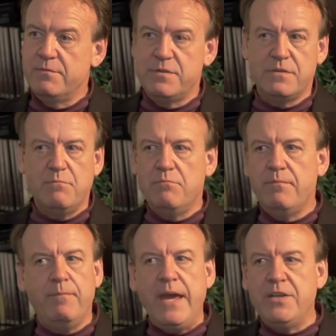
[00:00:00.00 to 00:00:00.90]
This is a
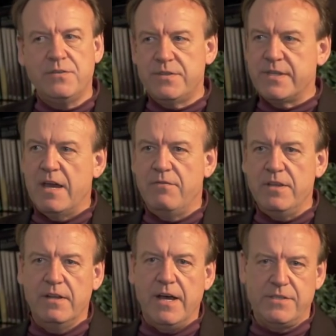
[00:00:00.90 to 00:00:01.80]
major discovery
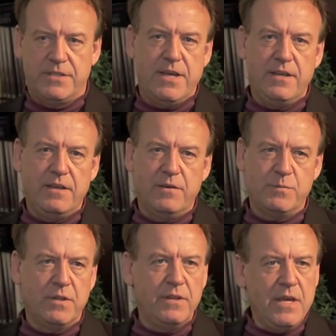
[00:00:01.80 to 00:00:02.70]
in the last 10 years,
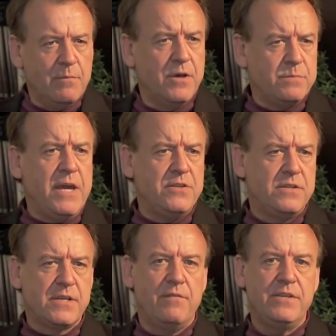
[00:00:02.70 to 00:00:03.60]
one of the most major
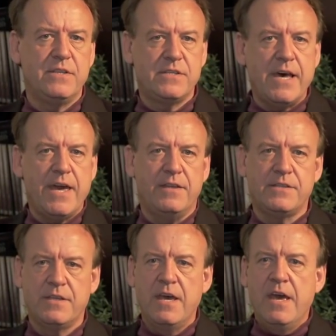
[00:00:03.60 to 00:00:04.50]
discoveries in science,